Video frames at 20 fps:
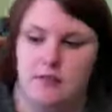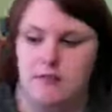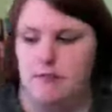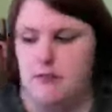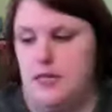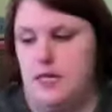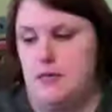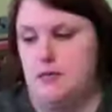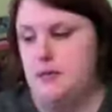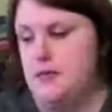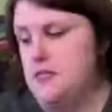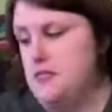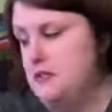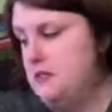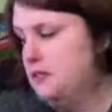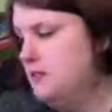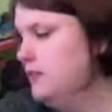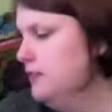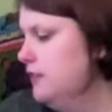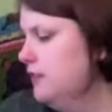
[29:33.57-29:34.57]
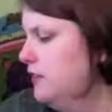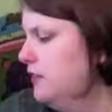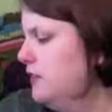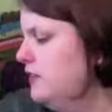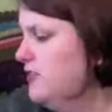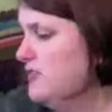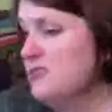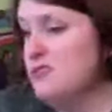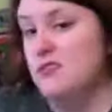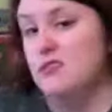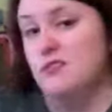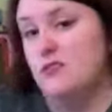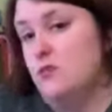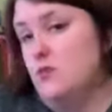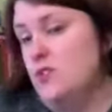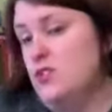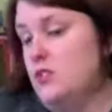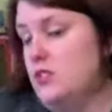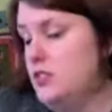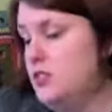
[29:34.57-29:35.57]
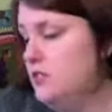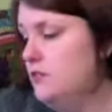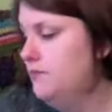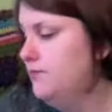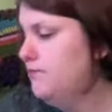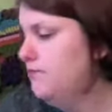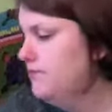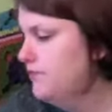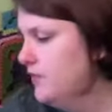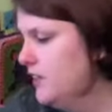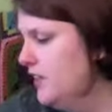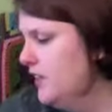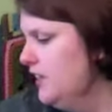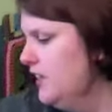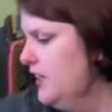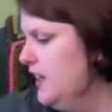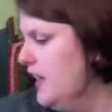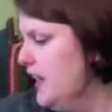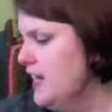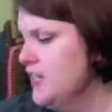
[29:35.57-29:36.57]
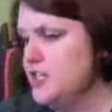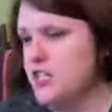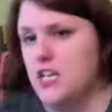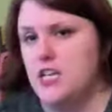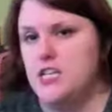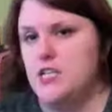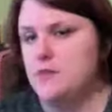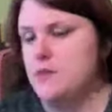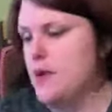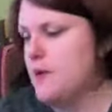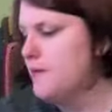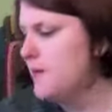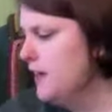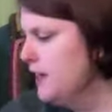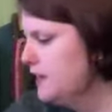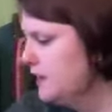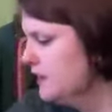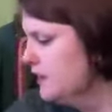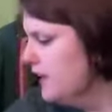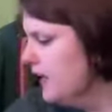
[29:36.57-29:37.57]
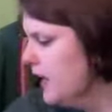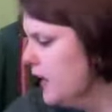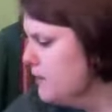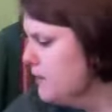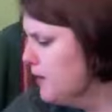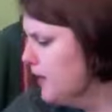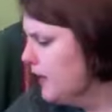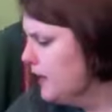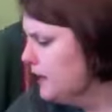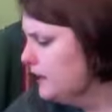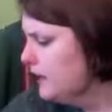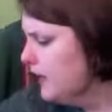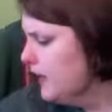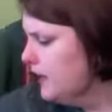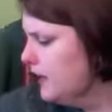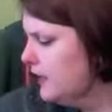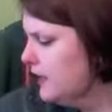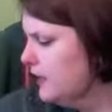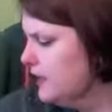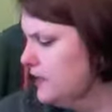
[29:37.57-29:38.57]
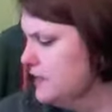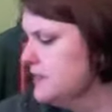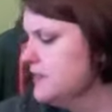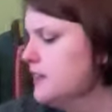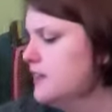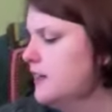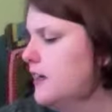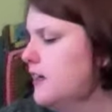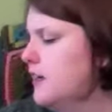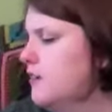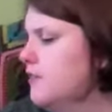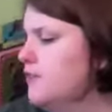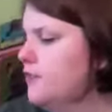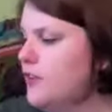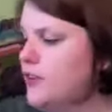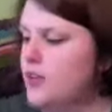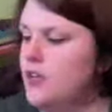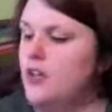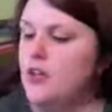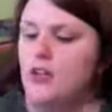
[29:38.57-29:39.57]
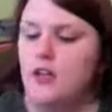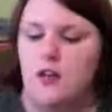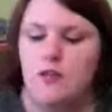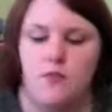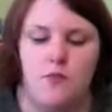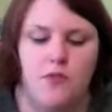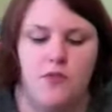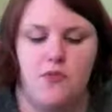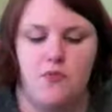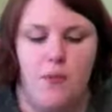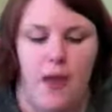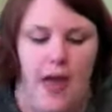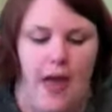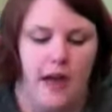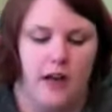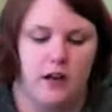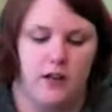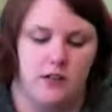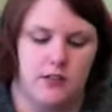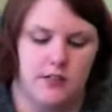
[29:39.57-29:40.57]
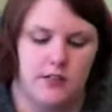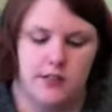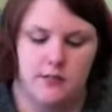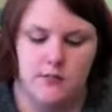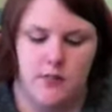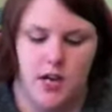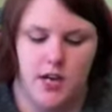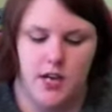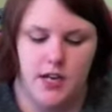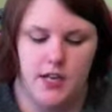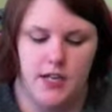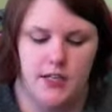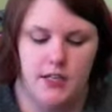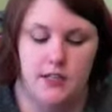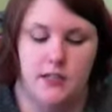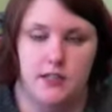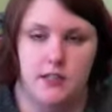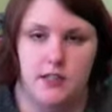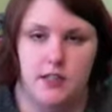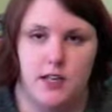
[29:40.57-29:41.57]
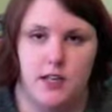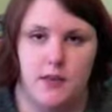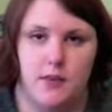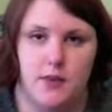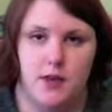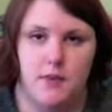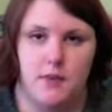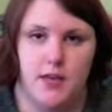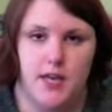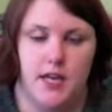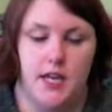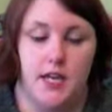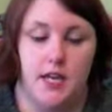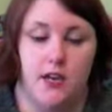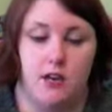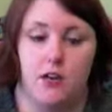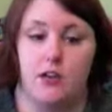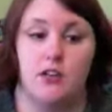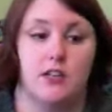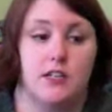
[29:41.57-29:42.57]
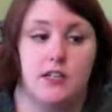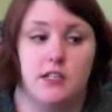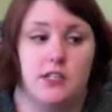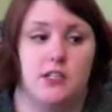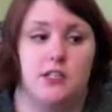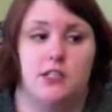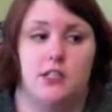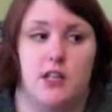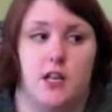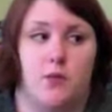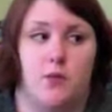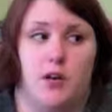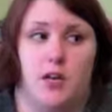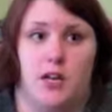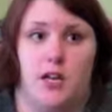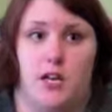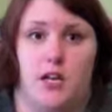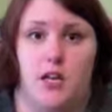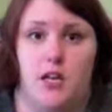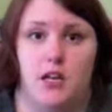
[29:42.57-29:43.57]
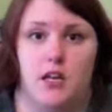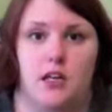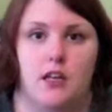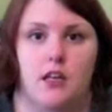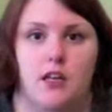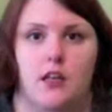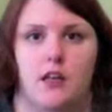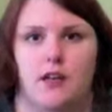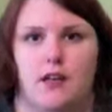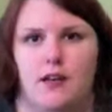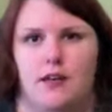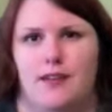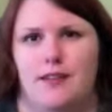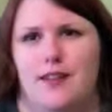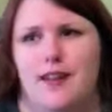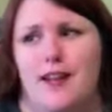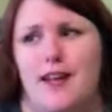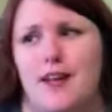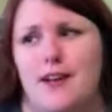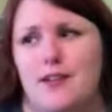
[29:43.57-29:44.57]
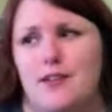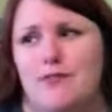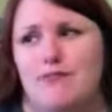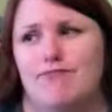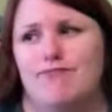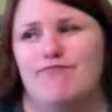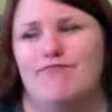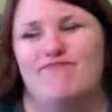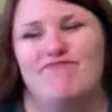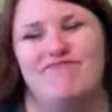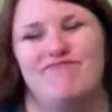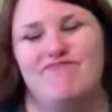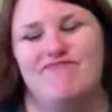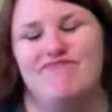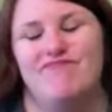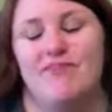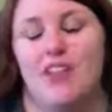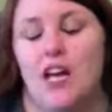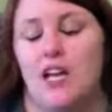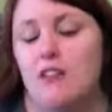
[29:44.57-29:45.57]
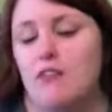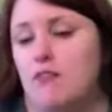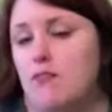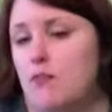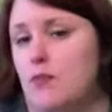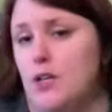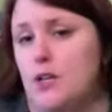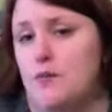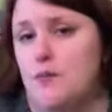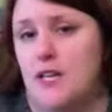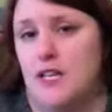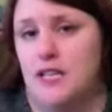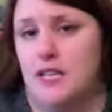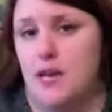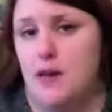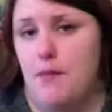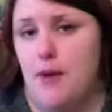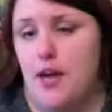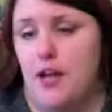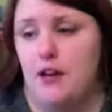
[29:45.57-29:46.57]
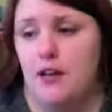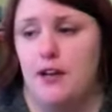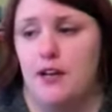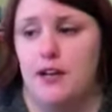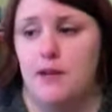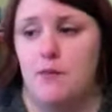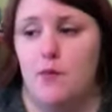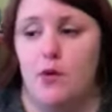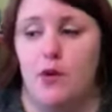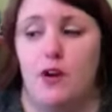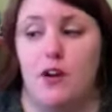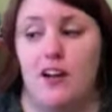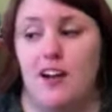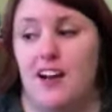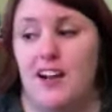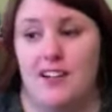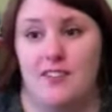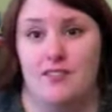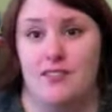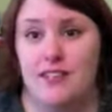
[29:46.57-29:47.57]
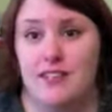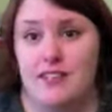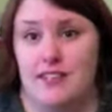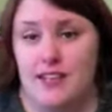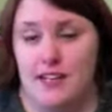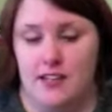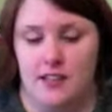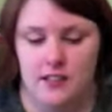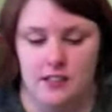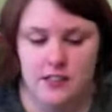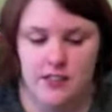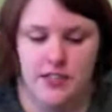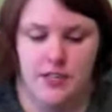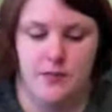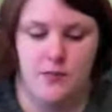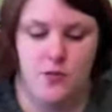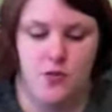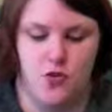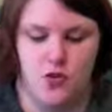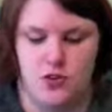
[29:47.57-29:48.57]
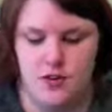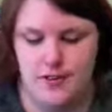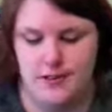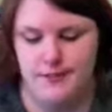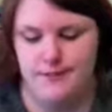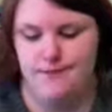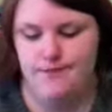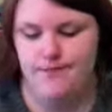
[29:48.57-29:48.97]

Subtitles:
Maybe. We'll see. I change my mind a lot. I buy a lot of stuff with patterns in mind that I want to make, or just that I want to knit. And then I go, I don't want to make that pattern anymore, or I don't like that color anymore.